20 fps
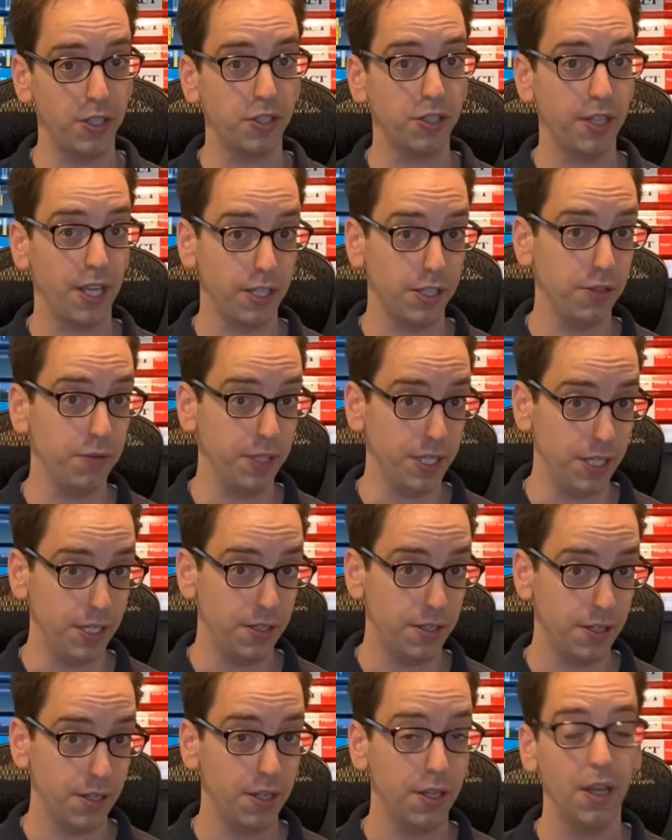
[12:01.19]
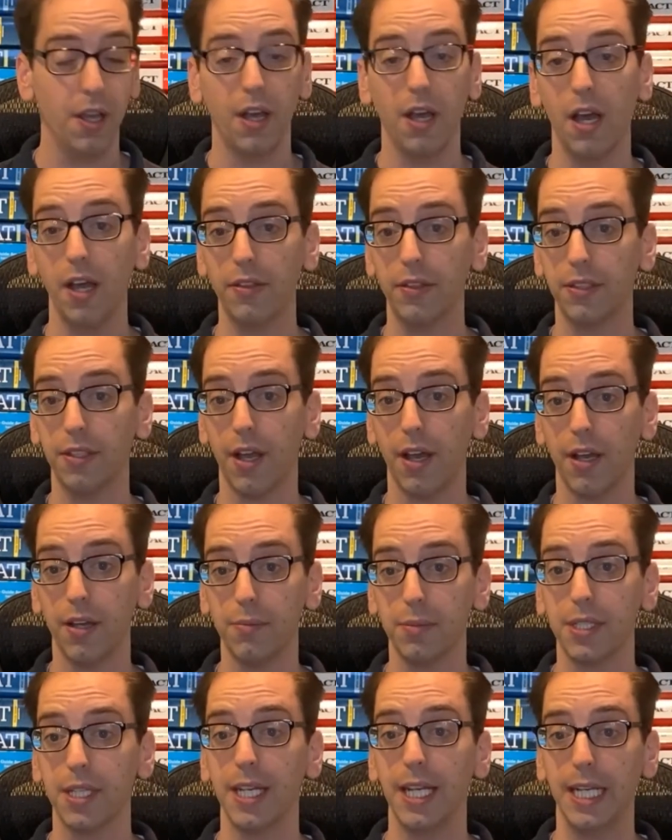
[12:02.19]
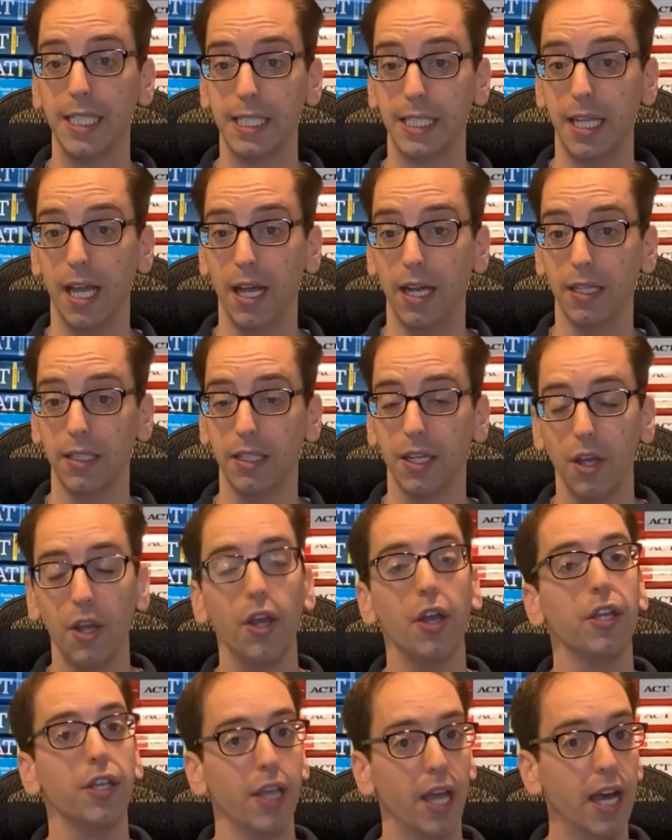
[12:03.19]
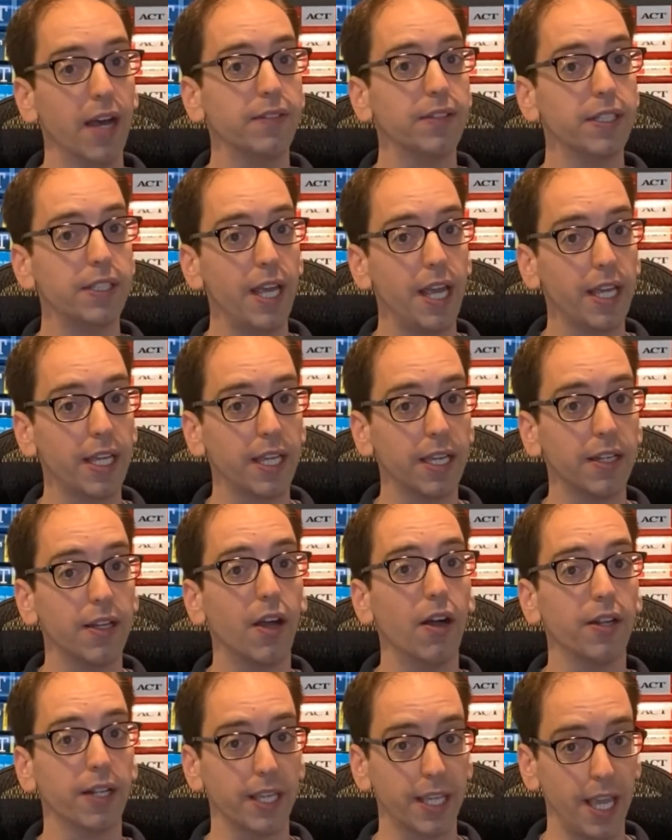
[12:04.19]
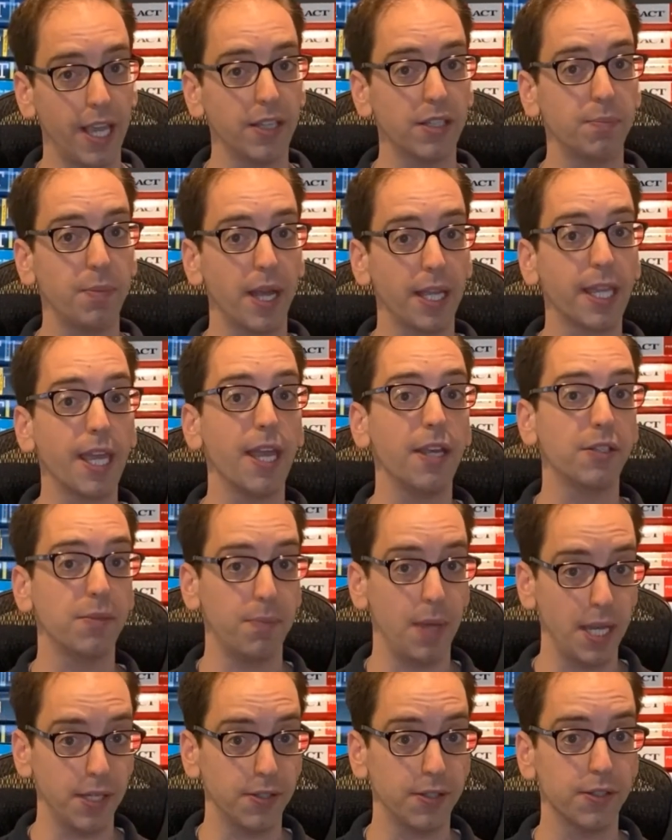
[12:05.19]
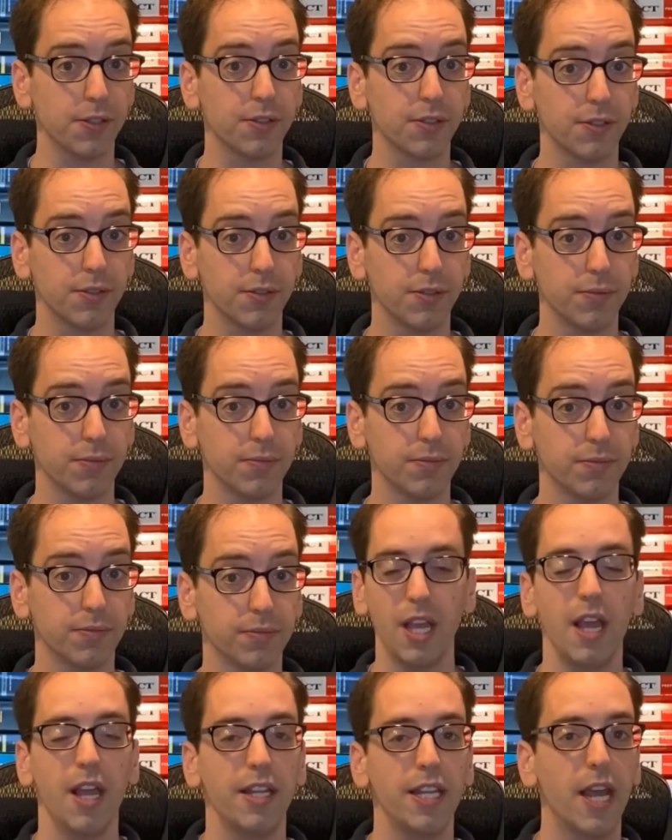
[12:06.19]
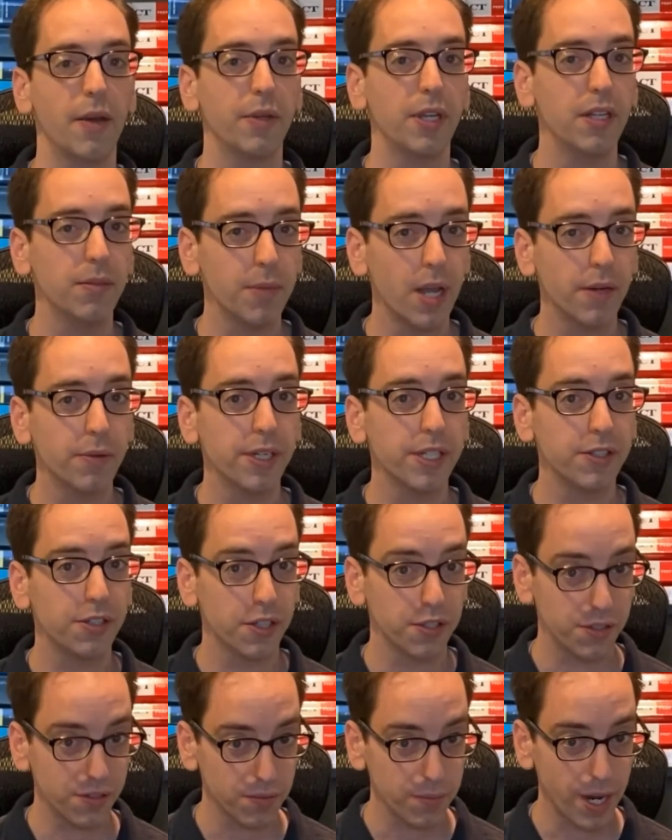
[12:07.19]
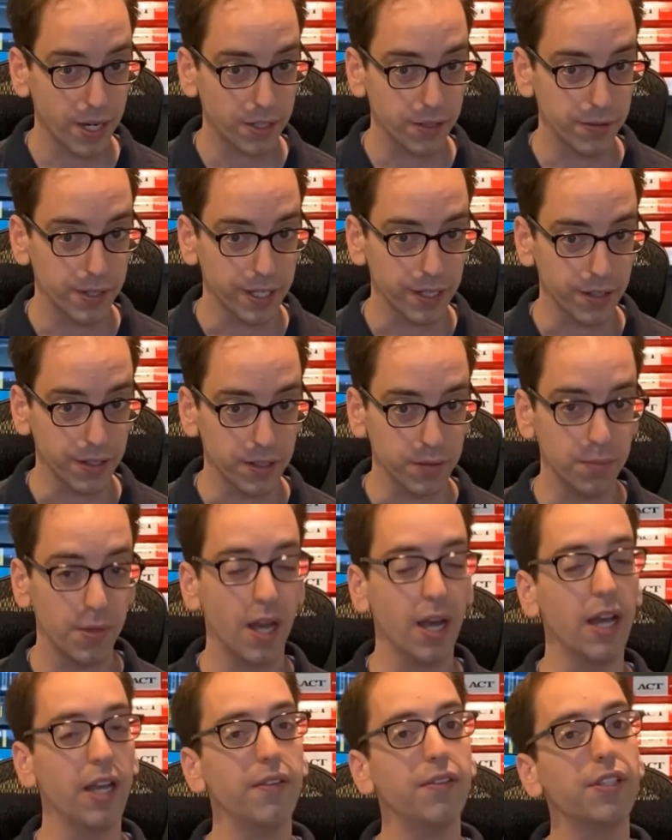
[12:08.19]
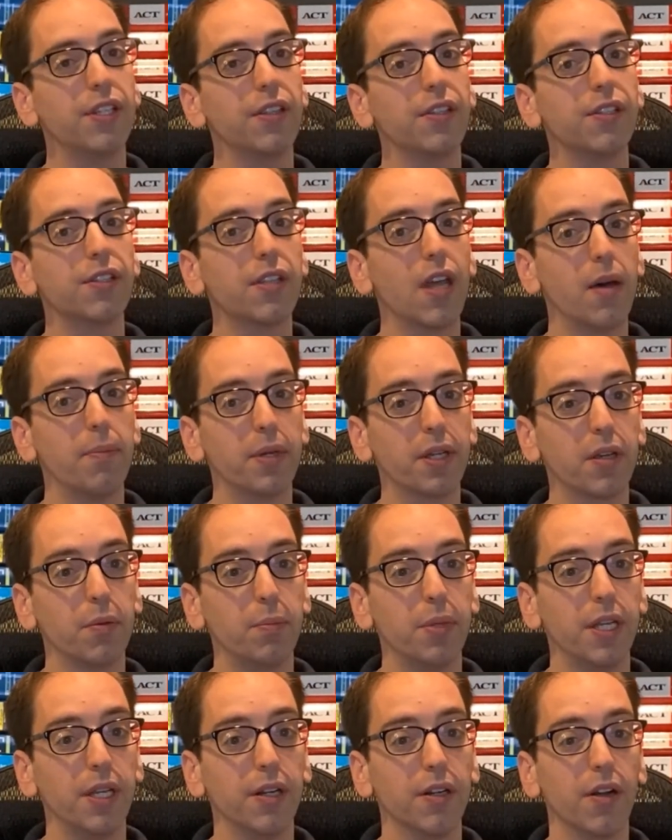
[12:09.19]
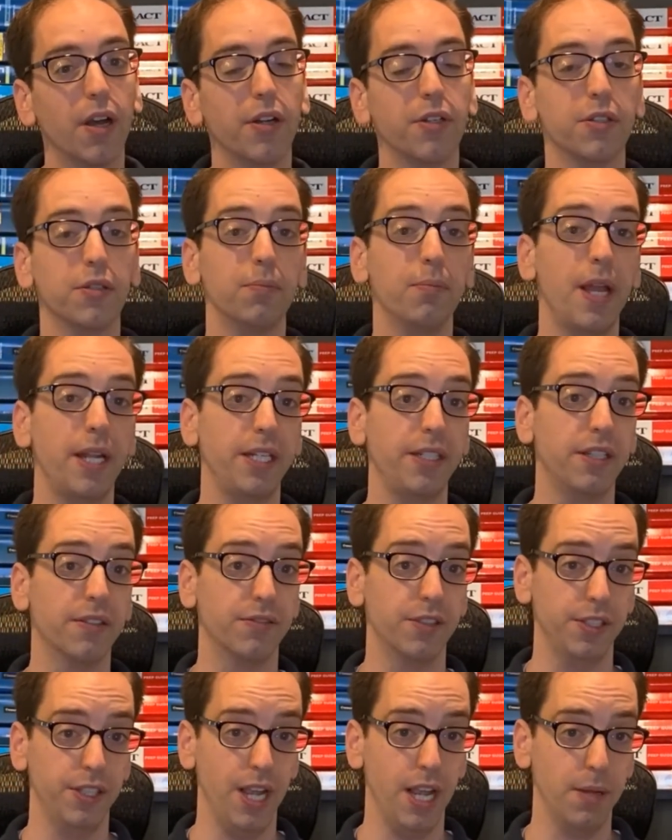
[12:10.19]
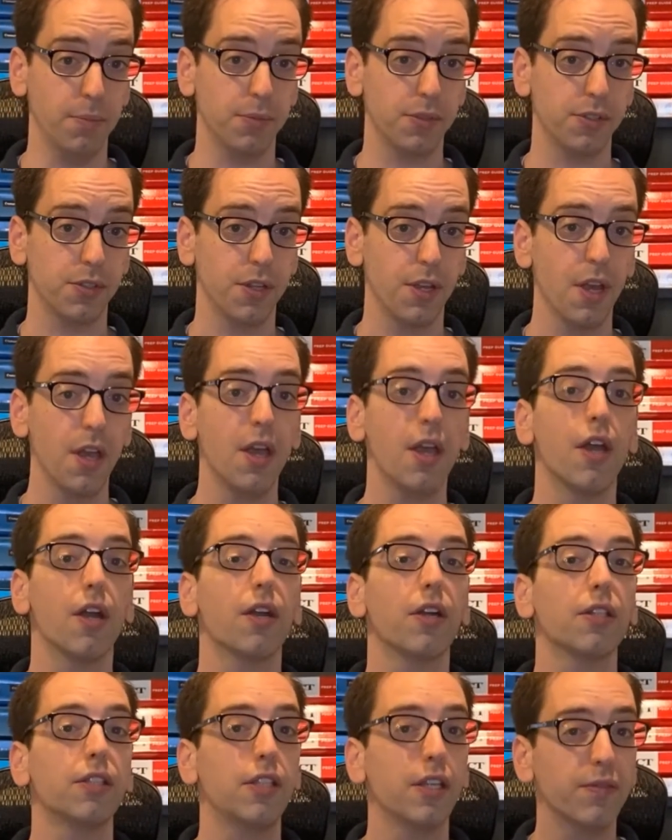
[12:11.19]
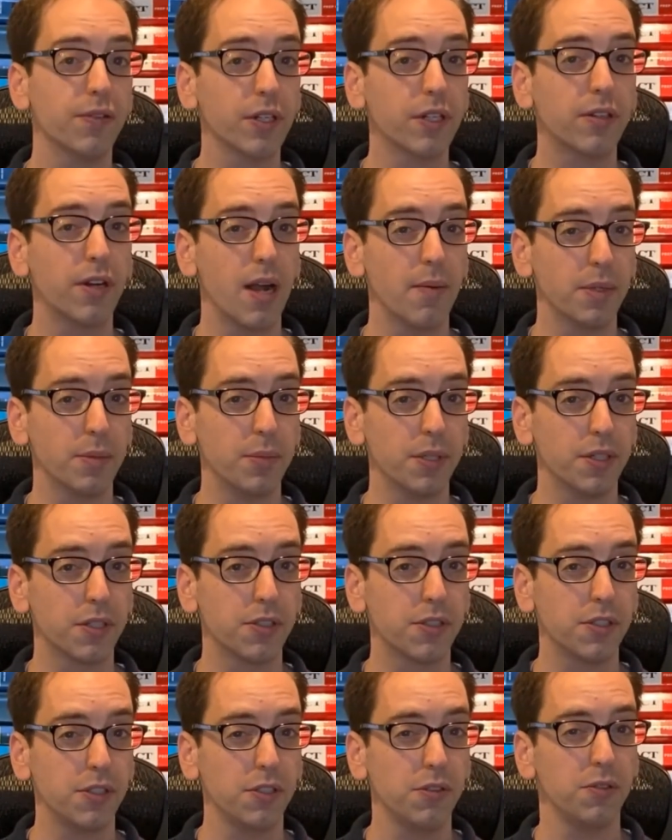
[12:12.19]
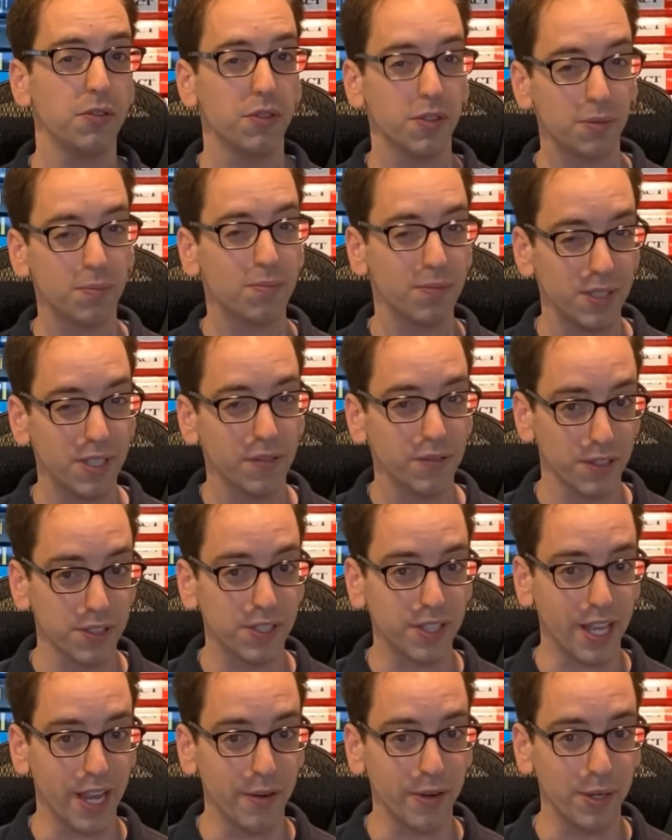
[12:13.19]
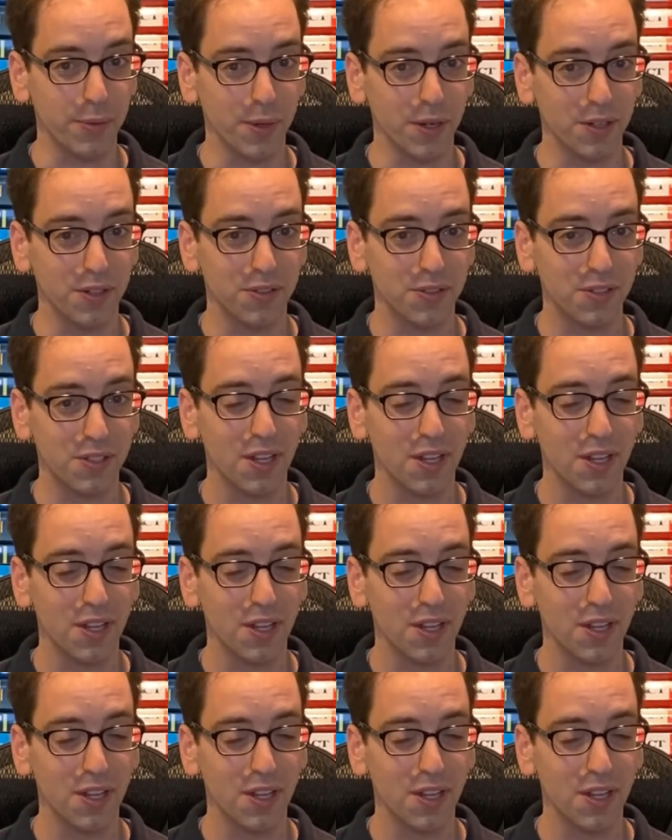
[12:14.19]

that you need. Other times, it's not. You have to take it on a case-by-case basis. Now, in my research for my curriculum, I have seen this topic appear under many different names. Different grammar books use different scary words.